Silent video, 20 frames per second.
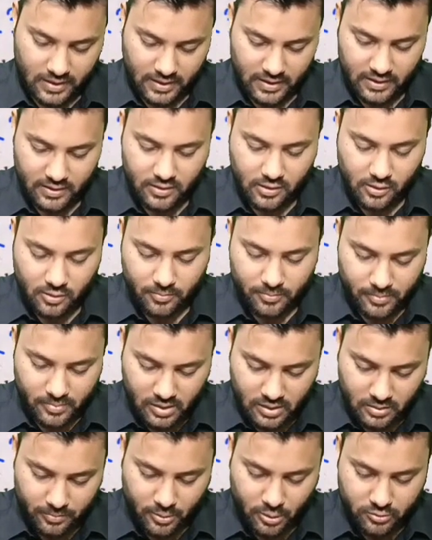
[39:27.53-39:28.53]
Here the
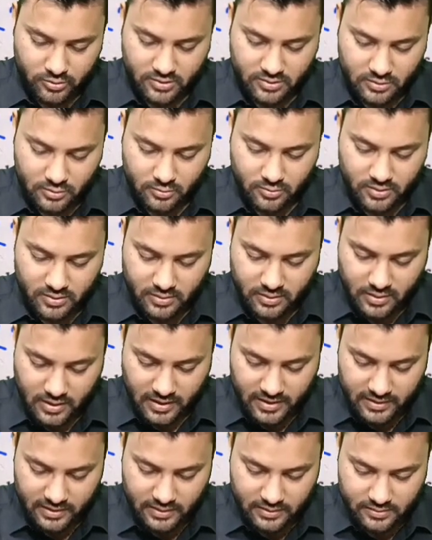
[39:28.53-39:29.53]
progesterone is
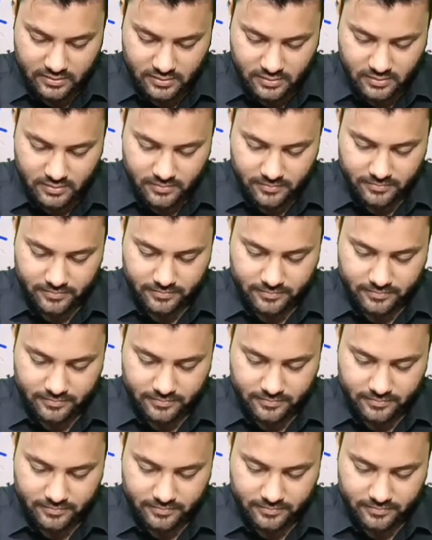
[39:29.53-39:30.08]
highest.